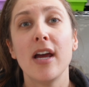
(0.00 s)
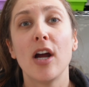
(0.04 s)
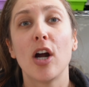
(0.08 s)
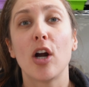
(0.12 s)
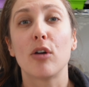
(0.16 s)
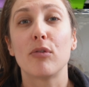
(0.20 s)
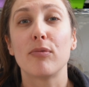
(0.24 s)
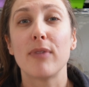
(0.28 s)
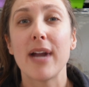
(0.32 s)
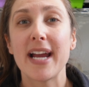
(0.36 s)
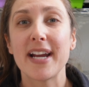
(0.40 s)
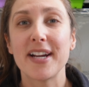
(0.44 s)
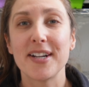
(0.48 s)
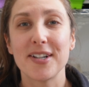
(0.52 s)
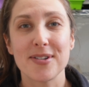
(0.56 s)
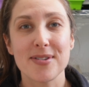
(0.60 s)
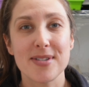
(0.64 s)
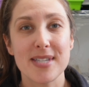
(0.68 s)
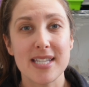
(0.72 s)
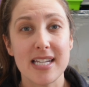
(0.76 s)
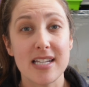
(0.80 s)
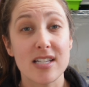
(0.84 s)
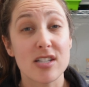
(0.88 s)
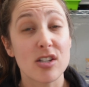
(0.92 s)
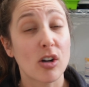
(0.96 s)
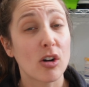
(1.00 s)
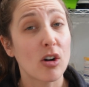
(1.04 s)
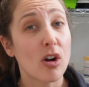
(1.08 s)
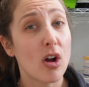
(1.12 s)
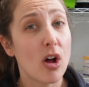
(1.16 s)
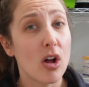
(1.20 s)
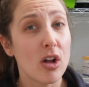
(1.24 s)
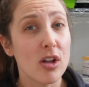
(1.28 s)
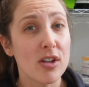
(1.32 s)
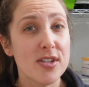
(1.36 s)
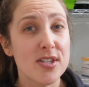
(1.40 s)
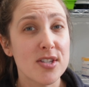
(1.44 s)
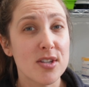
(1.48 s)
Oregano seeds are
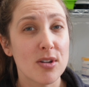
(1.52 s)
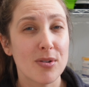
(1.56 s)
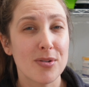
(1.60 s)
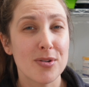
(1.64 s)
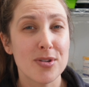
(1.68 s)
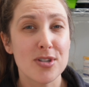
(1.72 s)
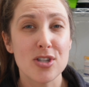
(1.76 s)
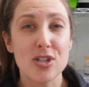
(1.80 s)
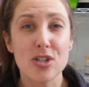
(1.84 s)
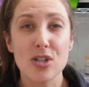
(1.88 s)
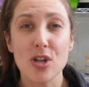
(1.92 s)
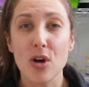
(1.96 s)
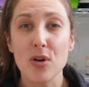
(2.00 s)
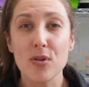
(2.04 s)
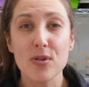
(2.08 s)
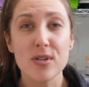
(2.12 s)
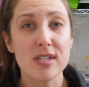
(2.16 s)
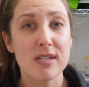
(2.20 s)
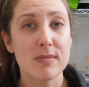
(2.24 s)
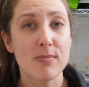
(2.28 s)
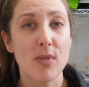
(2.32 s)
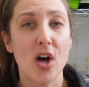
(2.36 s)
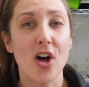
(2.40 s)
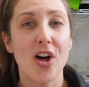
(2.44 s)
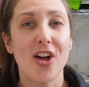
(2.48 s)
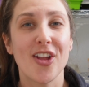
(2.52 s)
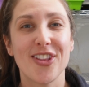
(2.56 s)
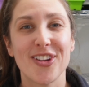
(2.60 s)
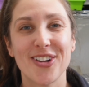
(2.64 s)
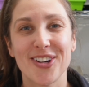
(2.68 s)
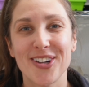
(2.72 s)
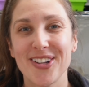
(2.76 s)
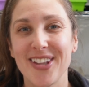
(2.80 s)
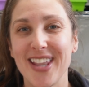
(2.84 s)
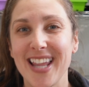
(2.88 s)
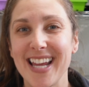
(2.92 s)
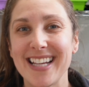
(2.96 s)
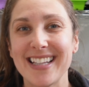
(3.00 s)
also so small, they're
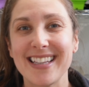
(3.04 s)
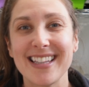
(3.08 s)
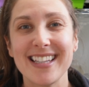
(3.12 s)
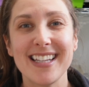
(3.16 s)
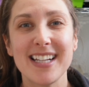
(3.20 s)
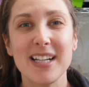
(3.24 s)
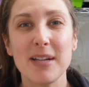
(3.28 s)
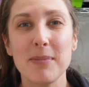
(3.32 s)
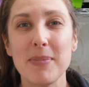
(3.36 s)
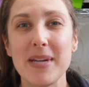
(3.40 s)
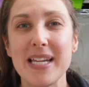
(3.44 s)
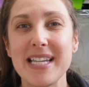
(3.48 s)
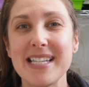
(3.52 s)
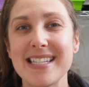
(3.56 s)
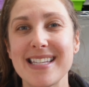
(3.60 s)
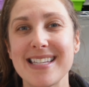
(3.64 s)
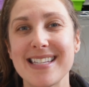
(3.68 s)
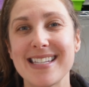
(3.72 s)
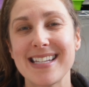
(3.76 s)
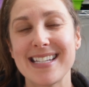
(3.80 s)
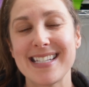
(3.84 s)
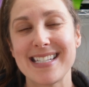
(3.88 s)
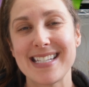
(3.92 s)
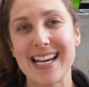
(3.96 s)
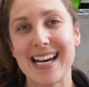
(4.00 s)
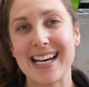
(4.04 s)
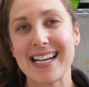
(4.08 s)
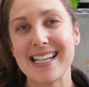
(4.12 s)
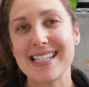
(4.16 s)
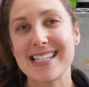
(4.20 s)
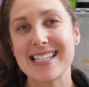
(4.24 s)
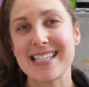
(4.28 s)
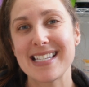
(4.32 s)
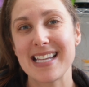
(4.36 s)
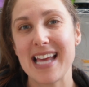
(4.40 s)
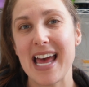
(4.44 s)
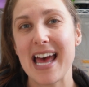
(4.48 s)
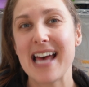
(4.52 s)
like little pieces of
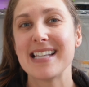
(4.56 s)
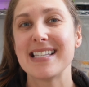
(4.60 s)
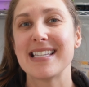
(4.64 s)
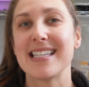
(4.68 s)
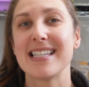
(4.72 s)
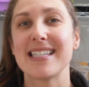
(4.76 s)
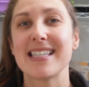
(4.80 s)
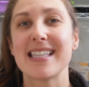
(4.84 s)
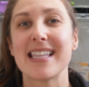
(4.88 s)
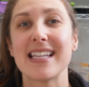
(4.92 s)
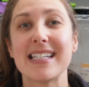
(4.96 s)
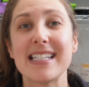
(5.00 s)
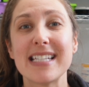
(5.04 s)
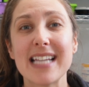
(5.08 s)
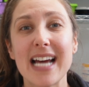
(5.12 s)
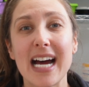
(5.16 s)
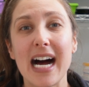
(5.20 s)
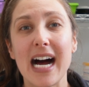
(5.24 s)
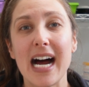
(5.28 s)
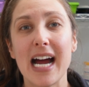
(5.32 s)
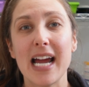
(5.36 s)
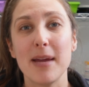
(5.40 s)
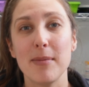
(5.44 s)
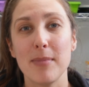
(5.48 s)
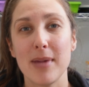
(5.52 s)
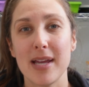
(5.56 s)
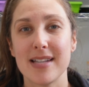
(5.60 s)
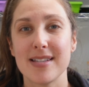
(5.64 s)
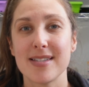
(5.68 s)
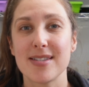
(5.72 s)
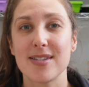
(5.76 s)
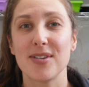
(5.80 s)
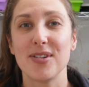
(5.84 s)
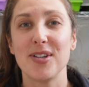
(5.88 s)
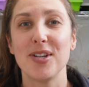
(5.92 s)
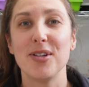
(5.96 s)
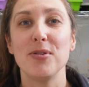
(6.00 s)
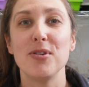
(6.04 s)
dust, as is the thyme, and
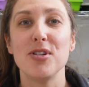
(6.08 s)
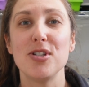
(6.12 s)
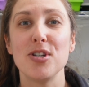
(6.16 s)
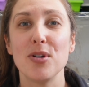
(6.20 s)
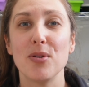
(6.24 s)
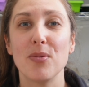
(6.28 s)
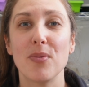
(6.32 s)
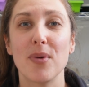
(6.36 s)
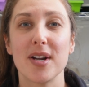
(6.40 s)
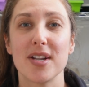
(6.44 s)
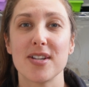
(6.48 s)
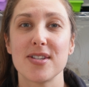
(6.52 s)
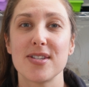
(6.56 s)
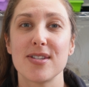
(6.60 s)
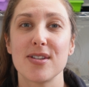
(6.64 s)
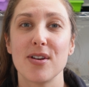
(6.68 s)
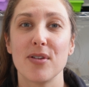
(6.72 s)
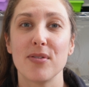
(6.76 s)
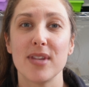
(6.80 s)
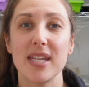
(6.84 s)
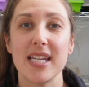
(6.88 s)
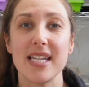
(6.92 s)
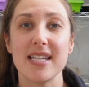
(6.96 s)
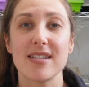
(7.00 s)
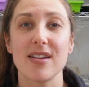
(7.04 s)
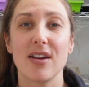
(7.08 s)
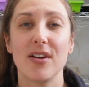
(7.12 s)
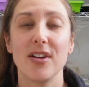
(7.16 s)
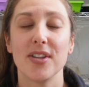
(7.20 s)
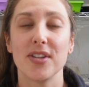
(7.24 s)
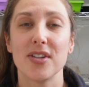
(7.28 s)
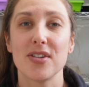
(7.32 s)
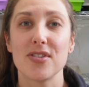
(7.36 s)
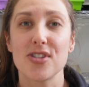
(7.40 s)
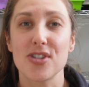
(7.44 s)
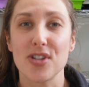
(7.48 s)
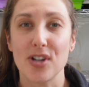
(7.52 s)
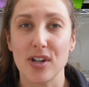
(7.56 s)
so you do want to sow these on
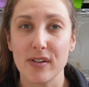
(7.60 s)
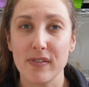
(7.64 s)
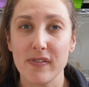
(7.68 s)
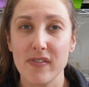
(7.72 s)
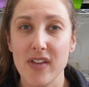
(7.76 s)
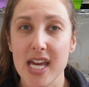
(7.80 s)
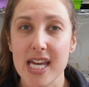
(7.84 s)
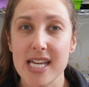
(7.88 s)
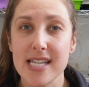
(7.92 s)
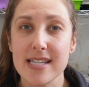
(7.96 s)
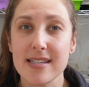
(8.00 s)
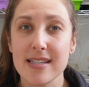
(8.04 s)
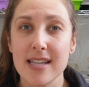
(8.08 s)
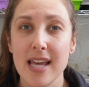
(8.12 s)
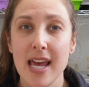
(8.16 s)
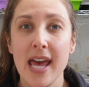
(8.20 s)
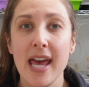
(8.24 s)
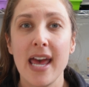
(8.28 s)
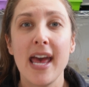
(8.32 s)
the surface.